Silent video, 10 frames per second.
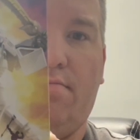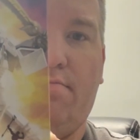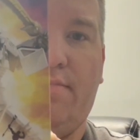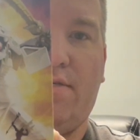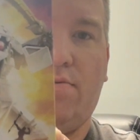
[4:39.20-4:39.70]

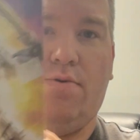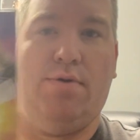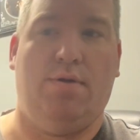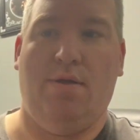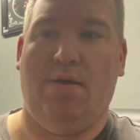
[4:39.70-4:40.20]

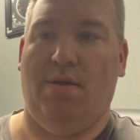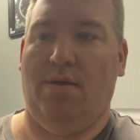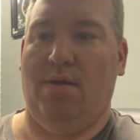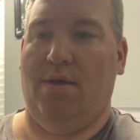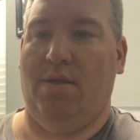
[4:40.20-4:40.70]
Megazord.
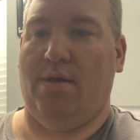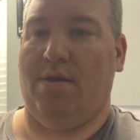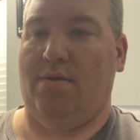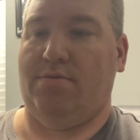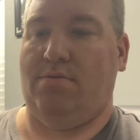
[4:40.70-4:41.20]
And they
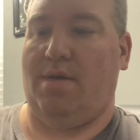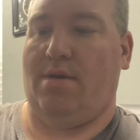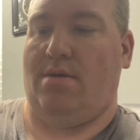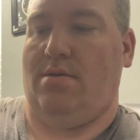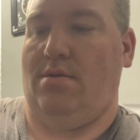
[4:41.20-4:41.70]
also
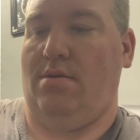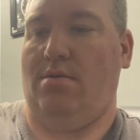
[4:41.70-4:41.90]
had